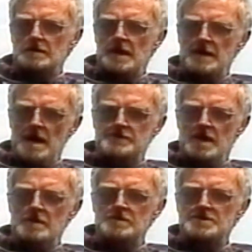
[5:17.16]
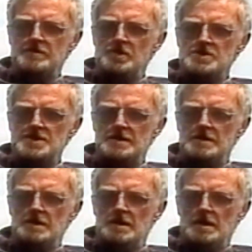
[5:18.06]
That knockdown was the worst,
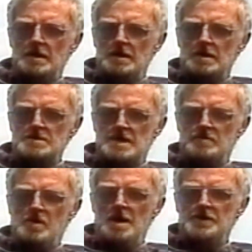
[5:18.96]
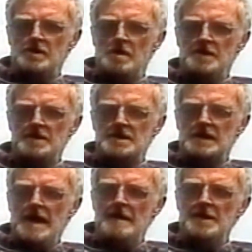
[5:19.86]
because I'd water coming into the
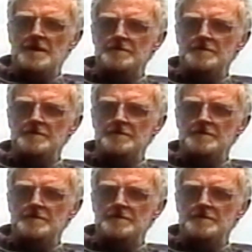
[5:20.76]
cabin.